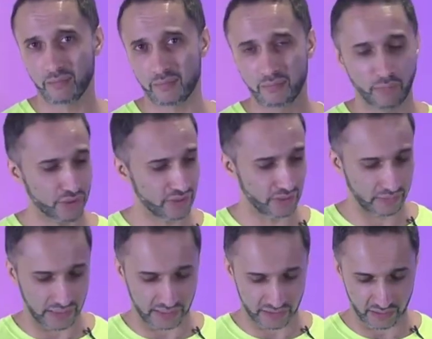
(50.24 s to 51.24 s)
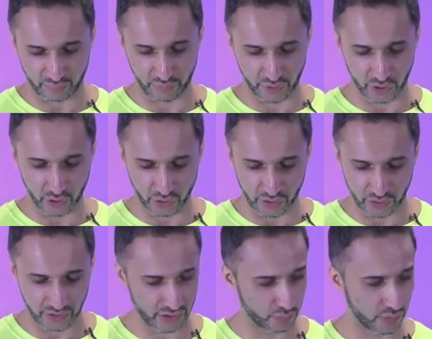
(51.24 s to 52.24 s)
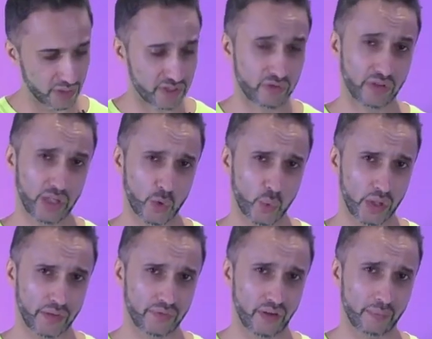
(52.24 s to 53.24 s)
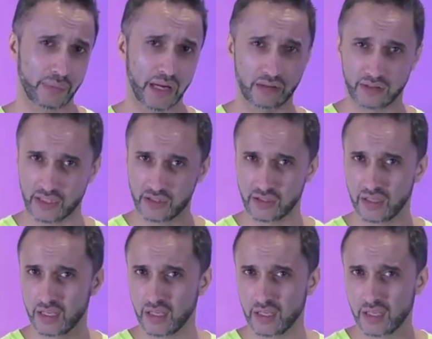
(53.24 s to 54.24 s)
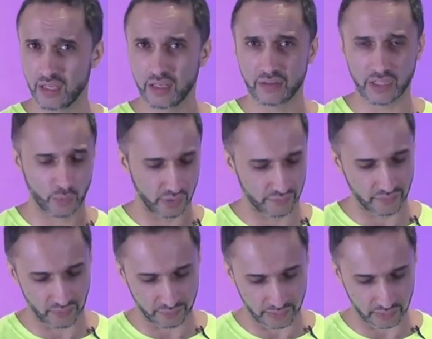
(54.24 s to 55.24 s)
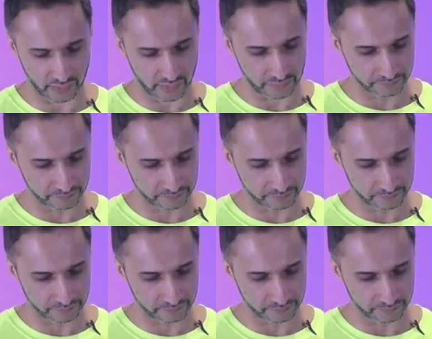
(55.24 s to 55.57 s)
Most of their rackets are pretty good. This one is strung at 25 pounds, that's 25 pounds.